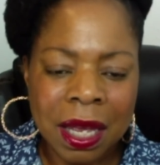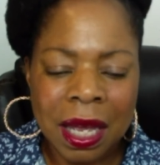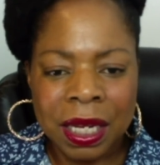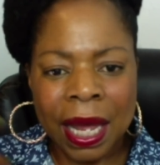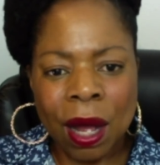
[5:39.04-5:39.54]

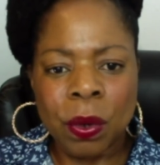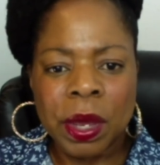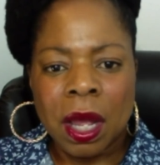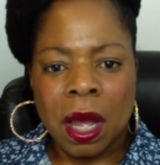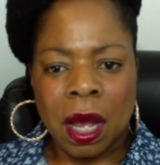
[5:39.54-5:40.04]
Now,
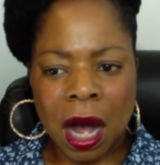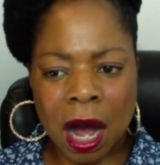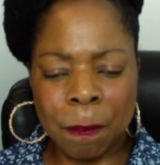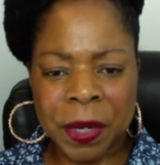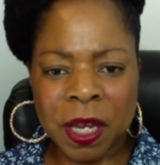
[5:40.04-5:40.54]

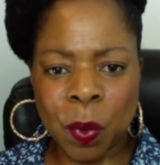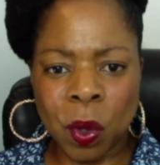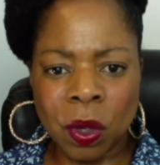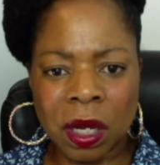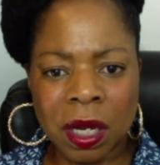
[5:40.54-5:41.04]

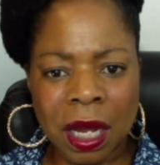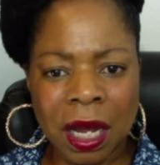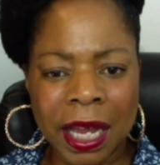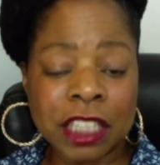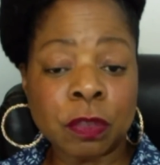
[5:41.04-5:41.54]

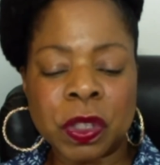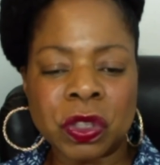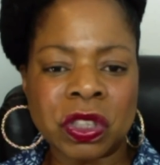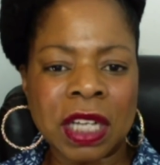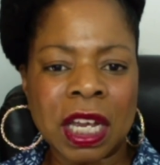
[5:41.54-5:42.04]
experts are
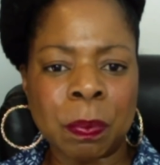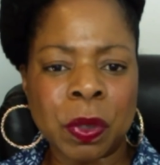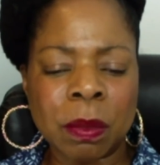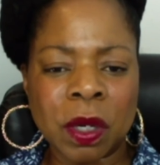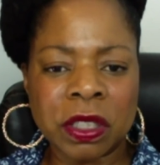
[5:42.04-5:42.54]
saying
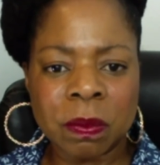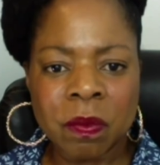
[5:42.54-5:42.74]
pretty much